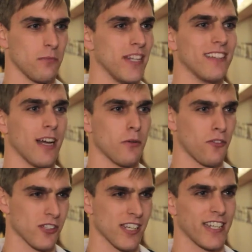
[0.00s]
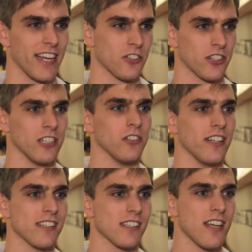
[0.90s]
many times for psychiatric
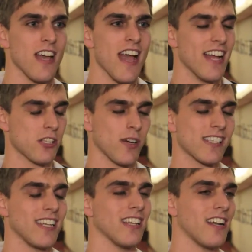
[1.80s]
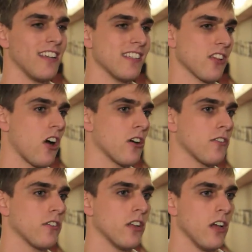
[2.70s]
illness. And so I see a lot of these
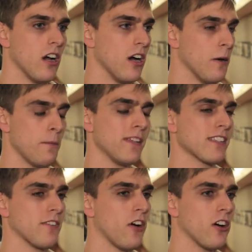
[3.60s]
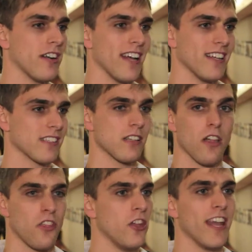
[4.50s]
art pieces of art as
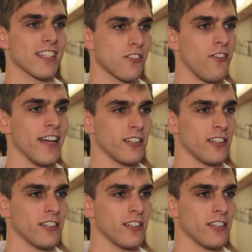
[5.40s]
the next Van